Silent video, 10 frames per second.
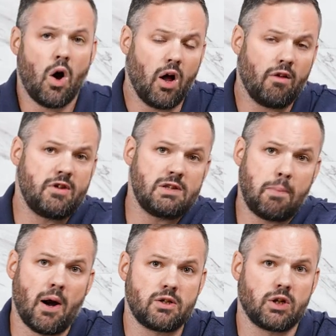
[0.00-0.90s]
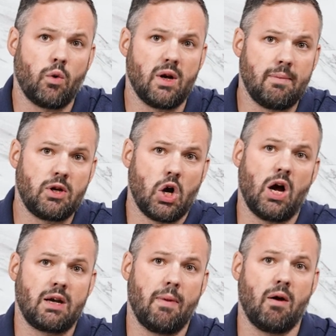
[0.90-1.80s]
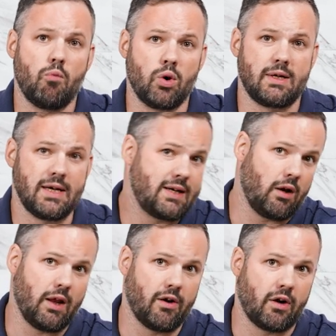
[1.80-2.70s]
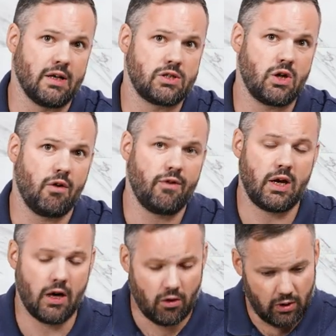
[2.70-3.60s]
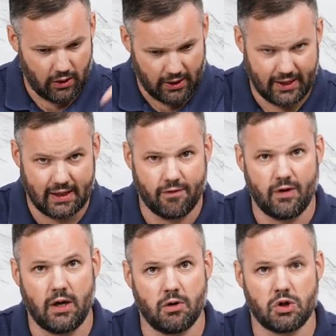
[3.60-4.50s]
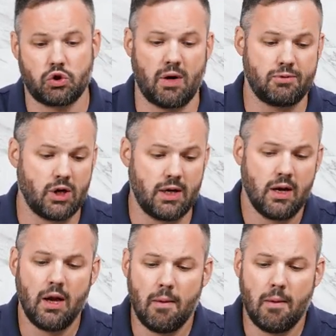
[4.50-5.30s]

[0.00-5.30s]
All of these parts are going to be talked about in more detail in our install video, link in the video description,